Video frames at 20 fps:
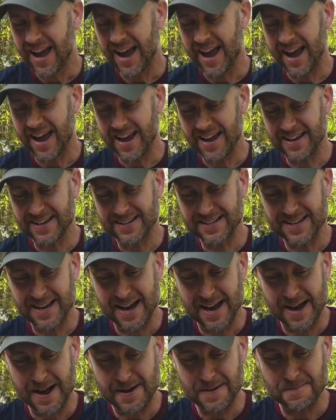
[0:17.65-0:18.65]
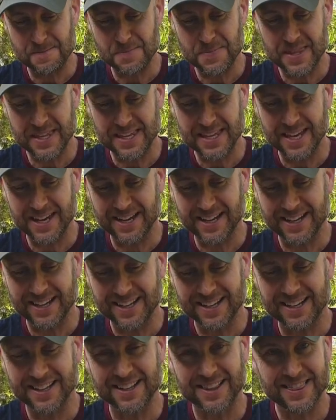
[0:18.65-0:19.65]
and
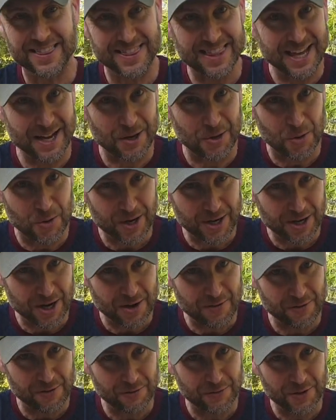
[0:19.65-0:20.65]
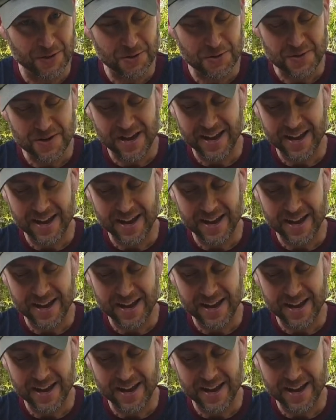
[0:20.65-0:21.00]
that quick overview